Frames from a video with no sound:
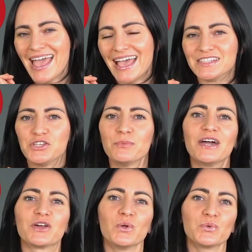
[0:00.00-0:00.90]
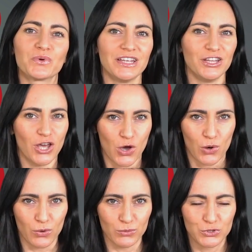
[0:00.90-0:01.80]
As you might already
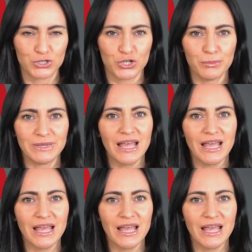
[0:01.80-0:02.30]
know, German